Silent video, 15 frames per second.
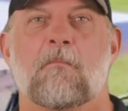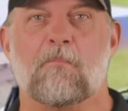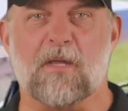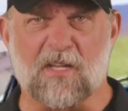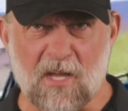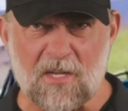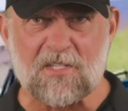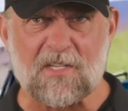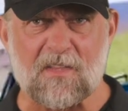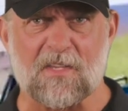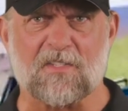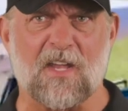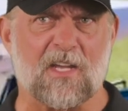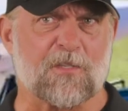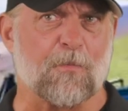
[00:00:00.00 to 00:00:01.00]
Because of
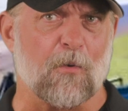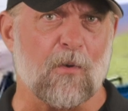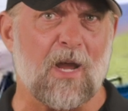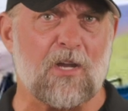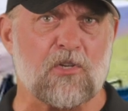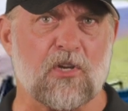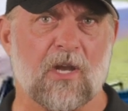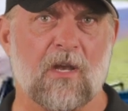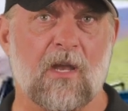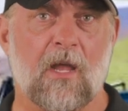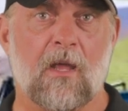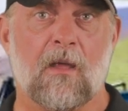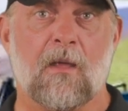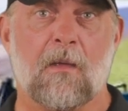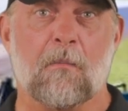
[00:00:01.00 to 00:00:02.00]
this expiration,
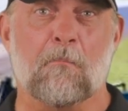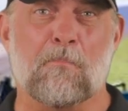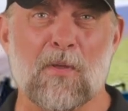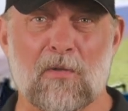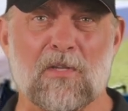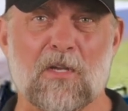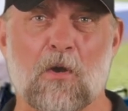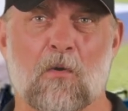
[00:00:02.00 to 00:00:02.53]
building